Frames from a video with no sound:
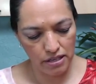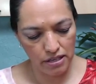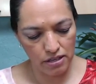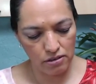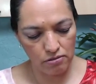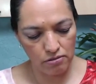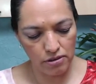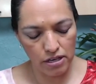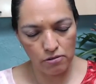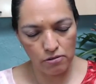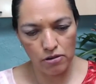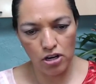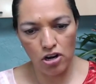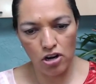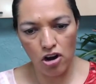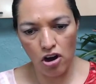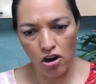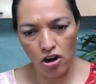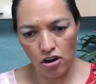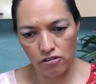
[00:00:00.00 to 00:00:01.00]
We would
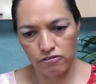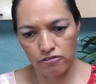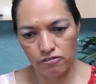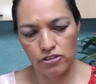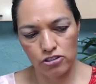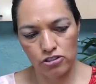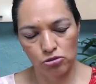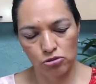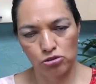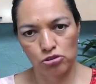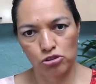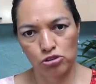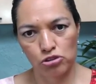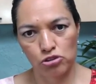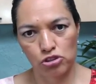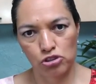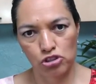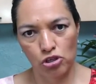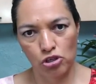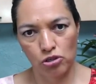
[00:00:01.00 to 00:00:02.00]
love for you to
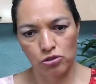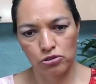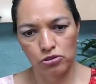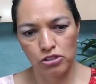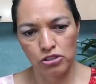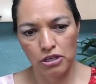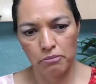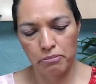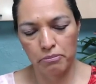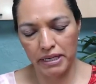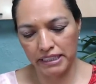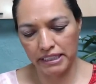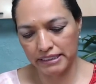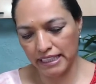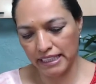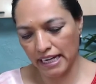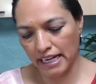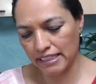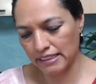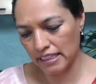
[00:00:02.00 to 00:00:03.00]
show
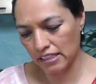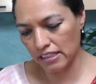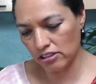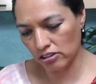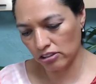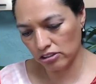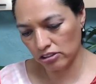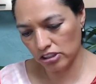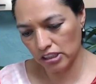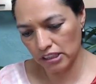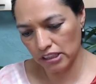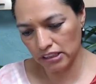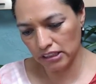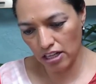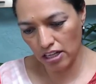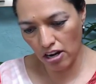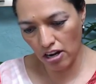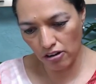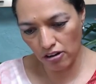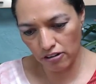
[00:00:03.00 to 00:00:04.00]
precise and concise
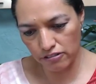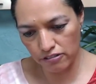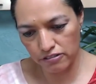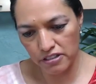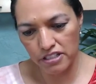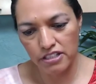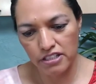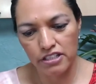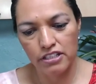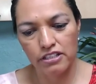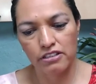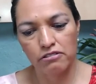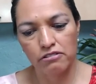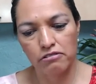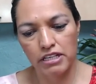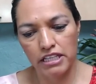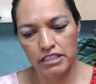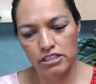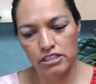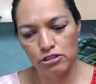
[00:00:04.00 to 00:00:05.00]
love
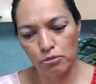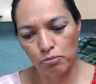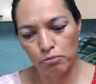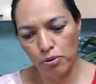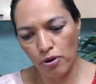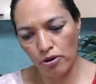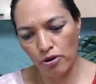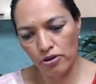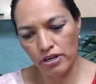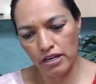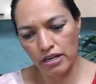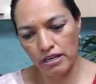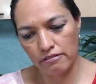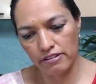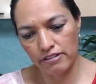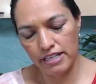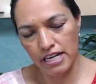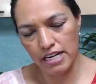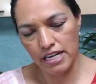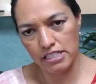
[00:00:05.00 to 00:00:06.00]
with support,
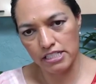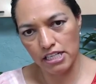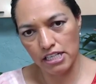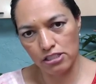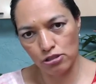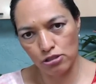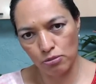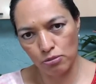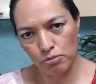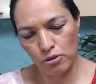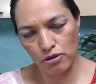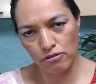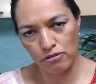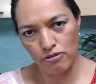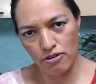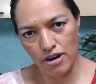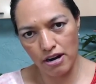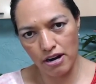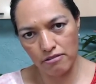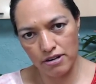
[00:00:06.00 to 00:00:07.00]
financial support
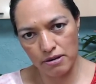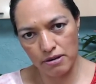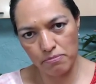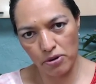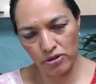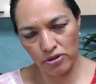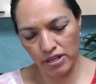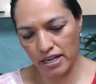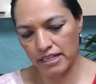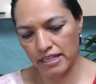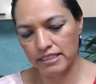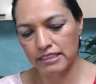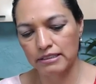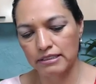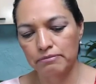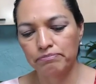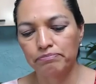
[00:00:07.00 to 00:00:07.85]
for our podcast.